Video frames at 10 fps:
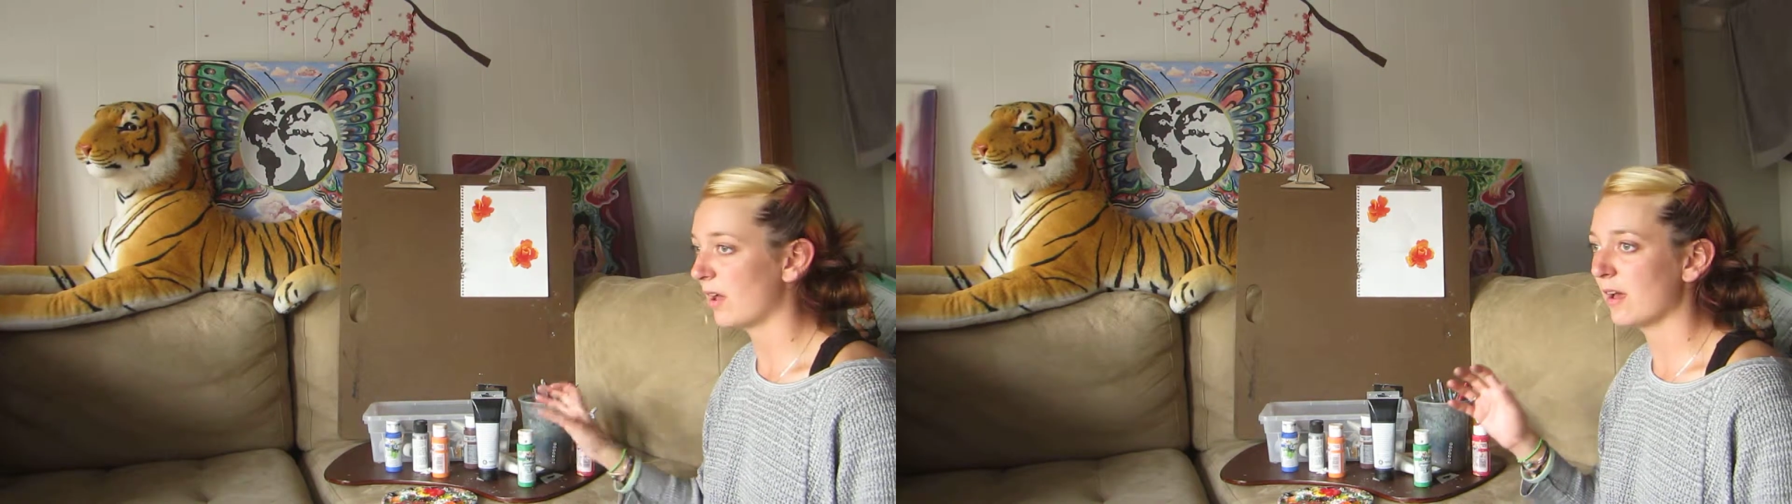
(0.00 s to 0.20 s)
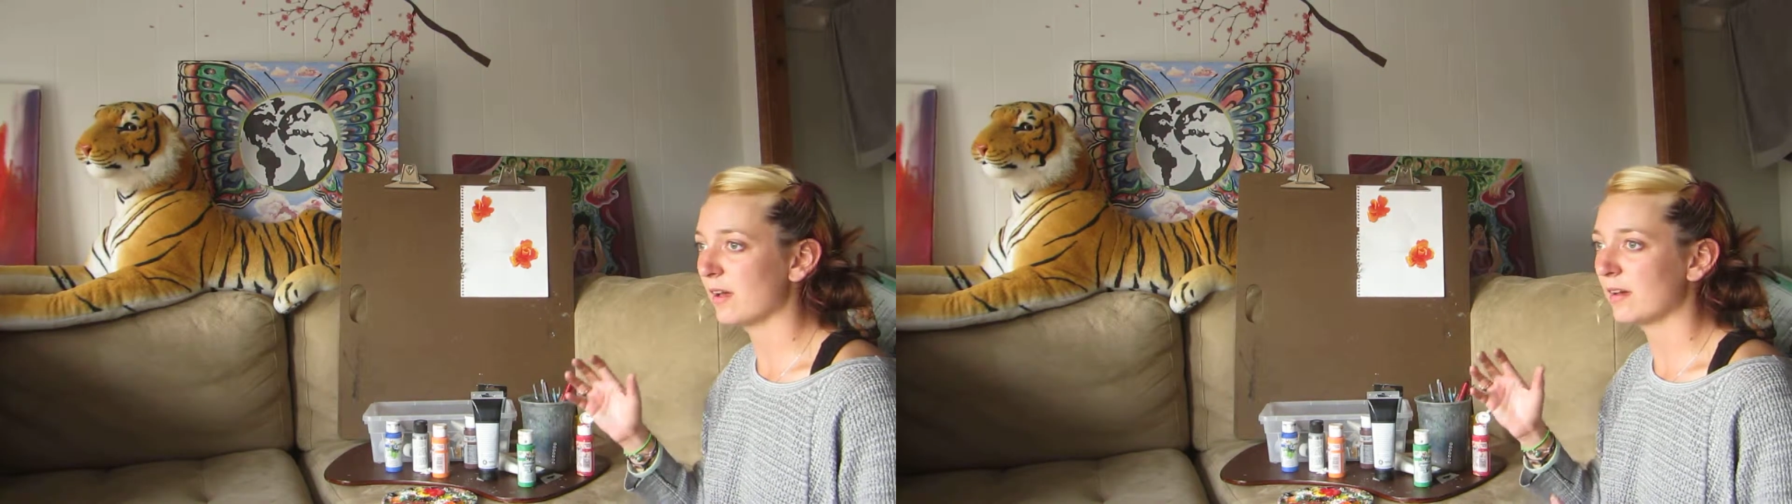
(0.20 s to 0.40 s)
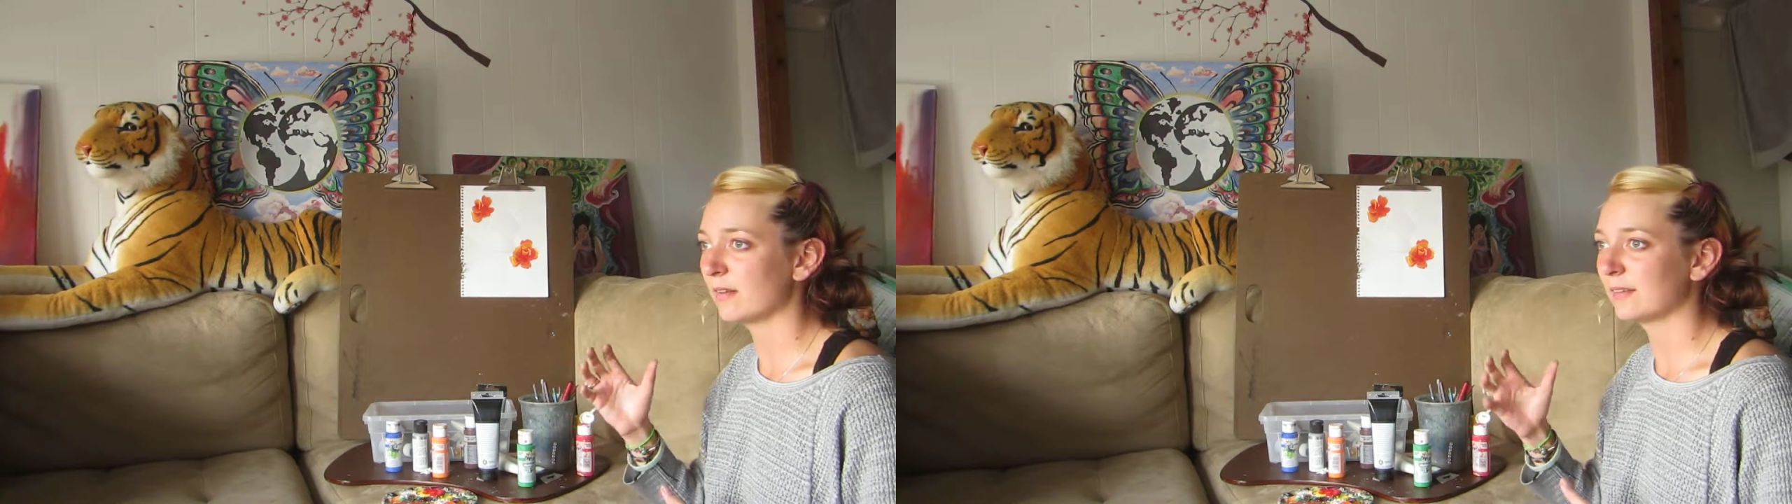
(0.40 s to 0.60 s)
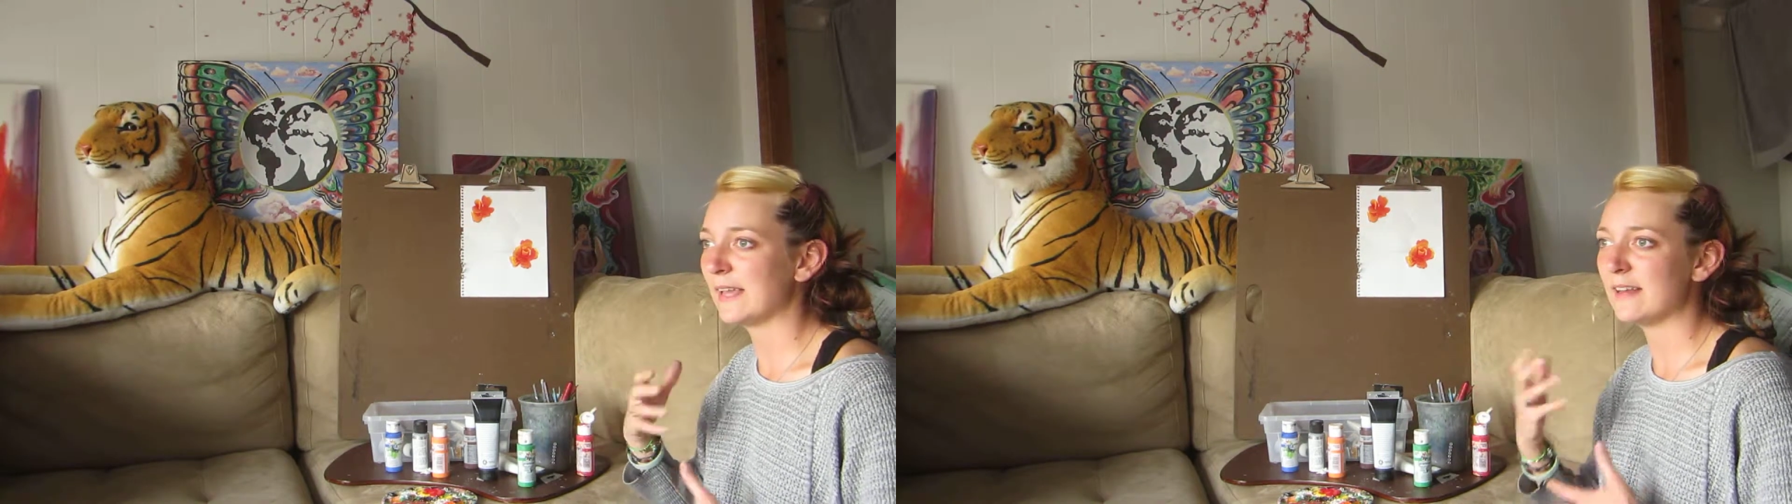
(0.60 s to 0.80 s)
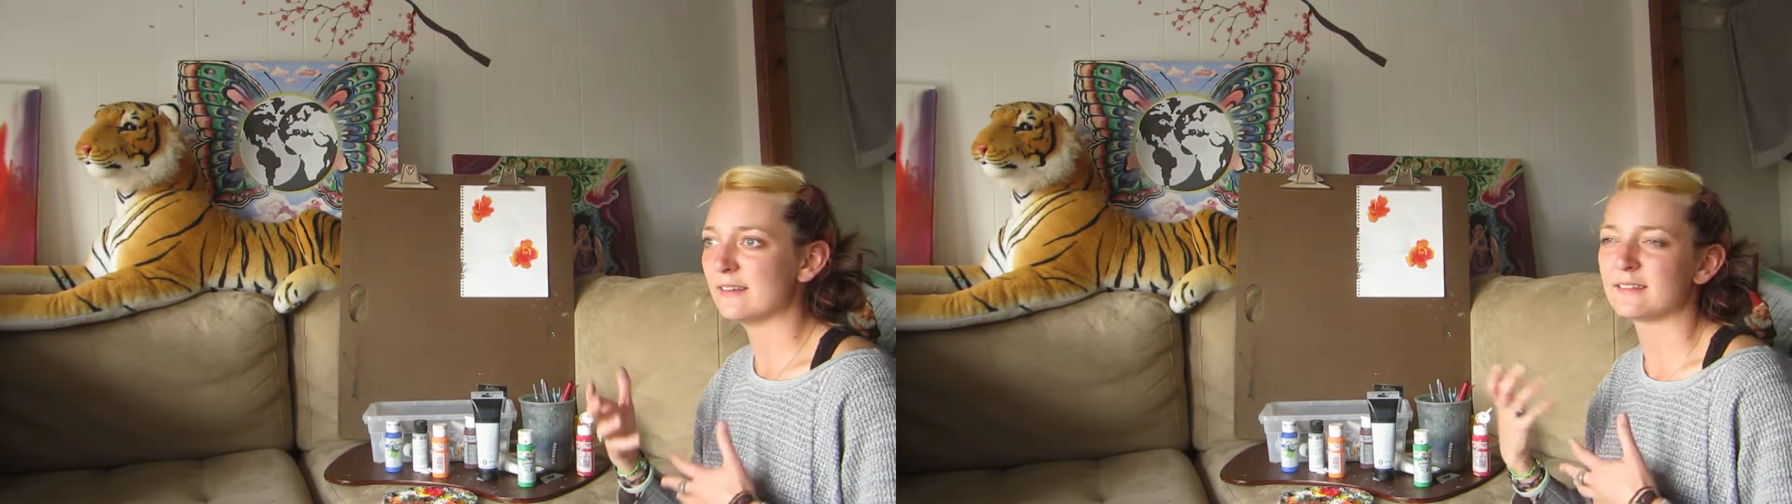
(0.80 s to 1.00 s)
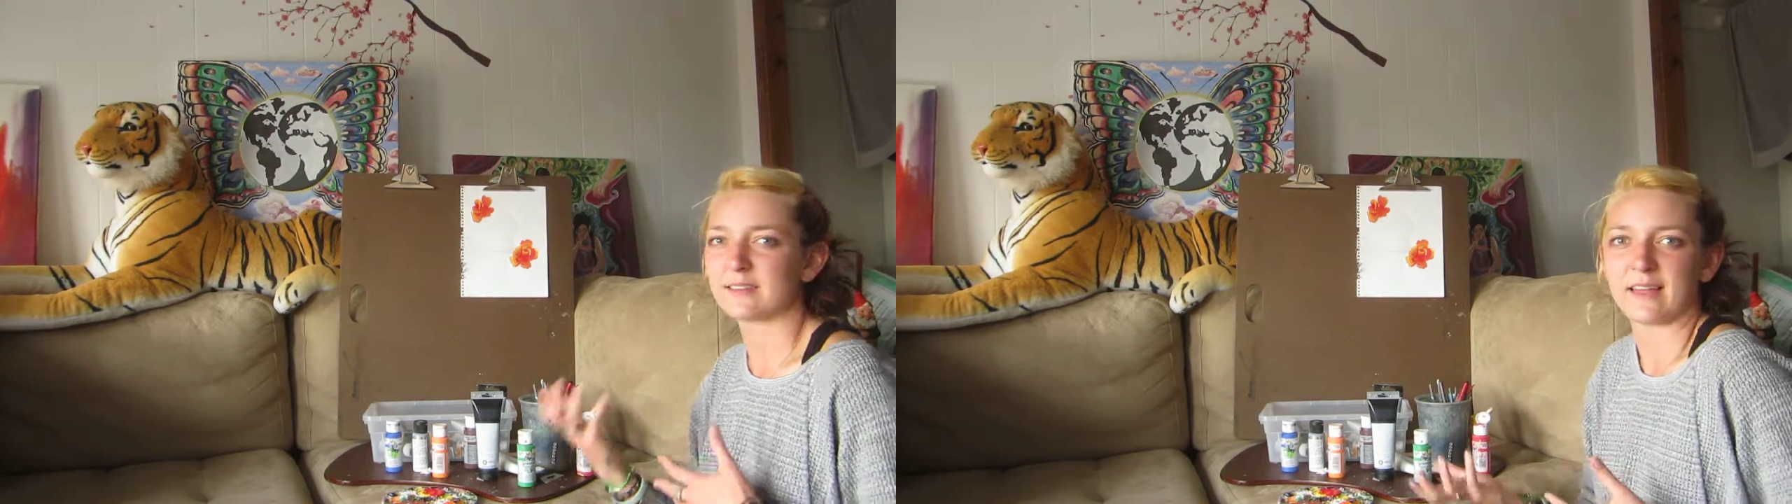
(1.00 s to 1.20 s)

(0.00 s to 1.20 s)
a latent